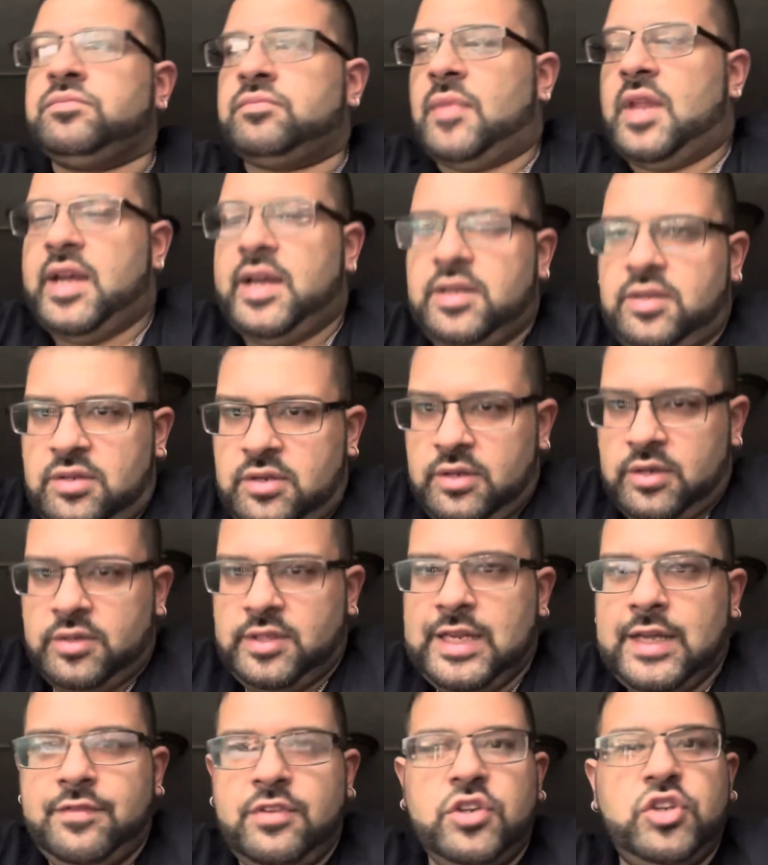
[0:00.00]
that
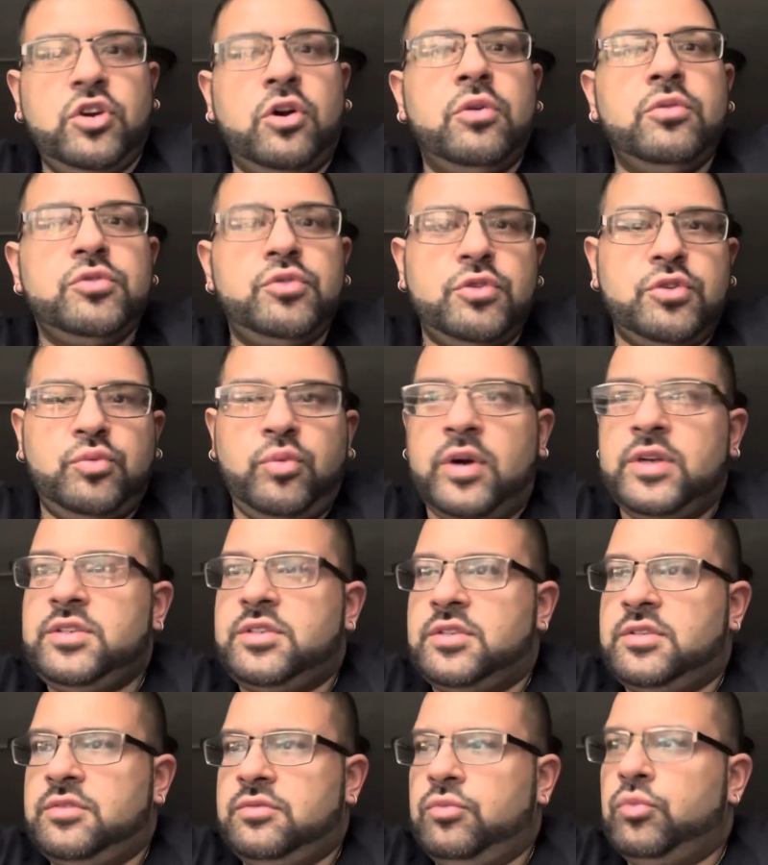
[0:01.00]
Davy Jones was
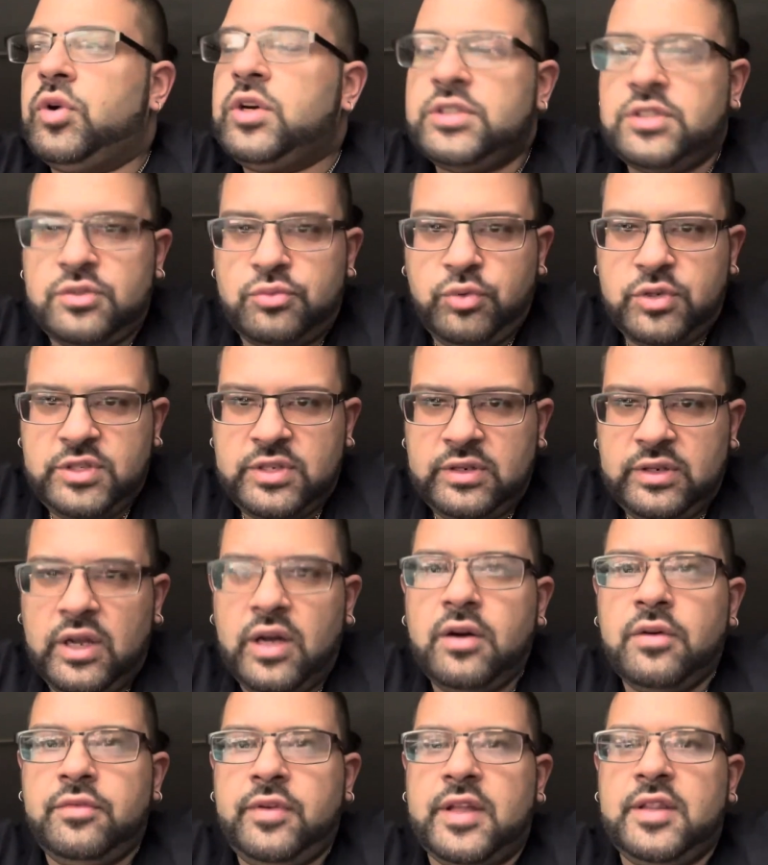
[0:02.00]
once in
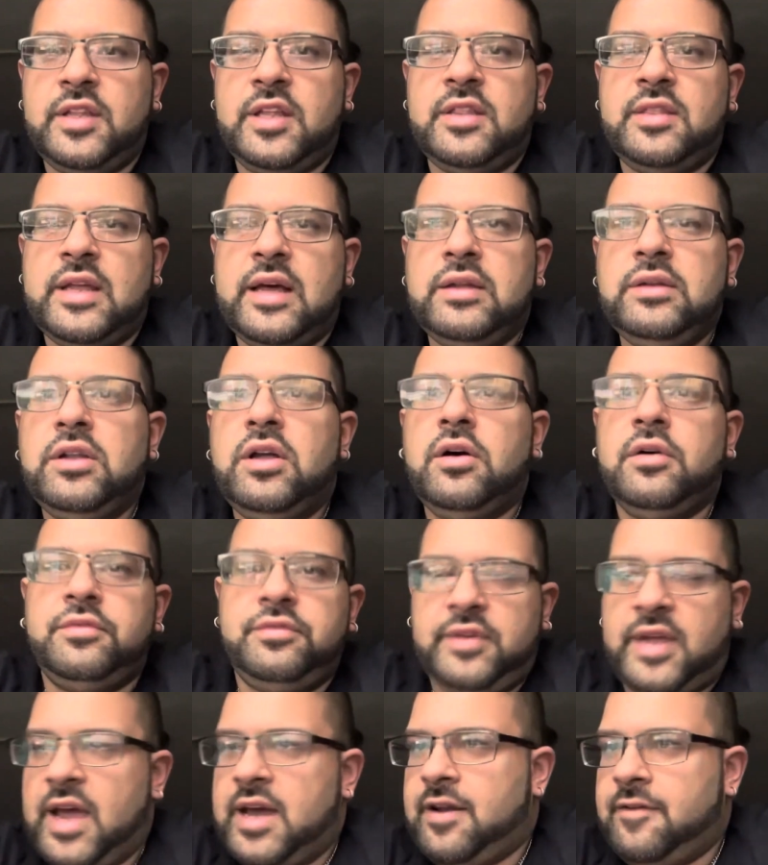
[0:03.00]
love, and then that
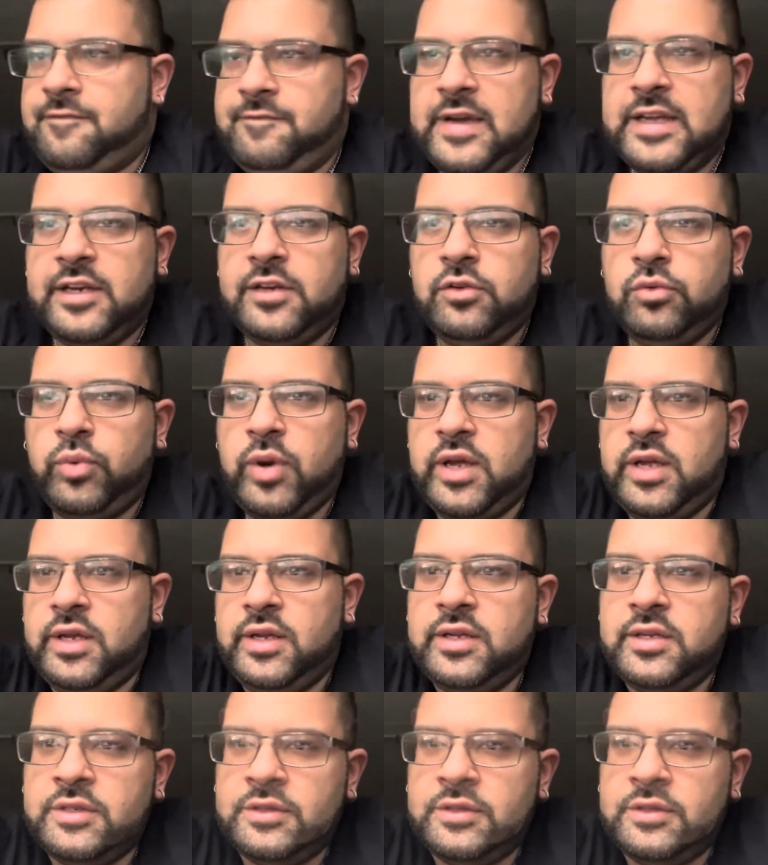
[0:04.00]
love kind of faded away.